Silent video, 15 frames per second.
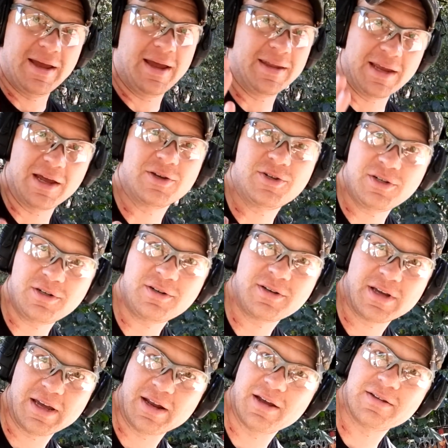and that
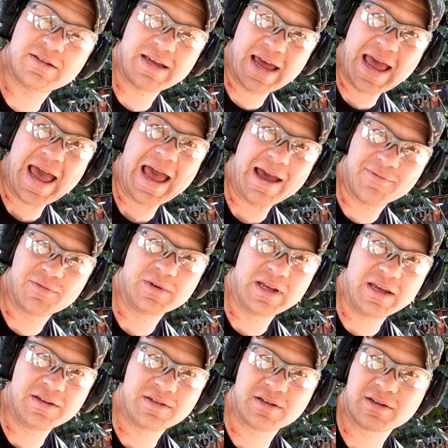should get us half
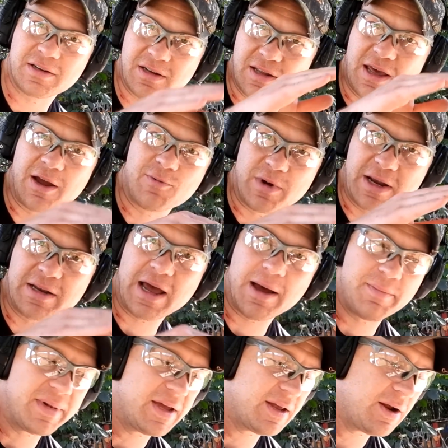decent to that red
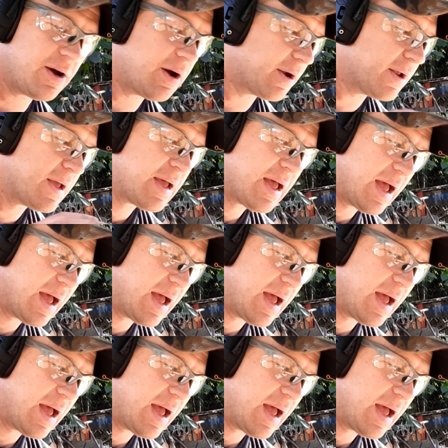dot being on.